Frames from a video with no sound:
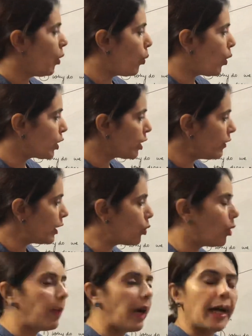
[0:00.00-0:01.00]
Water will
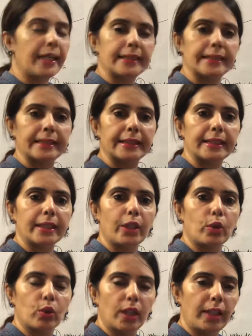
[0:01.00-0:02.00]
go back
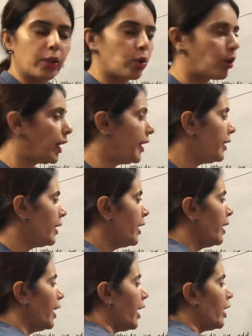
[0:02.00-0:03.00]
into the electrolyte
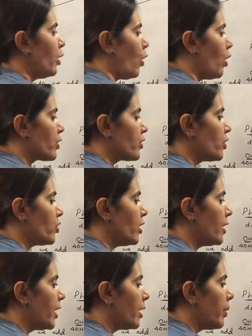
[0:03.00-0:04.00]
and
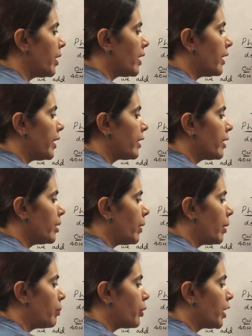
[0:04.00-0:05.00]
oxygen can be collected
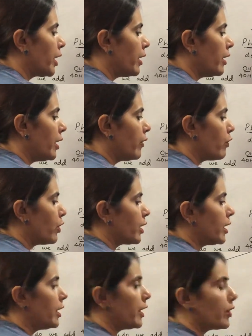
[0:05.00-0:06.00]
by putting an
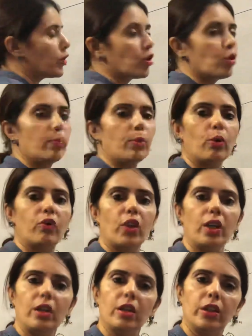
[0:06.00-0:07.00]
inverted test tube
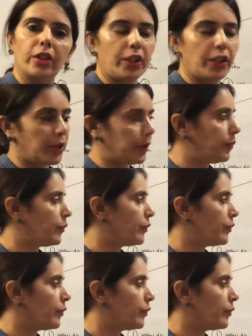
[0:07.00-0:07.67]
over here.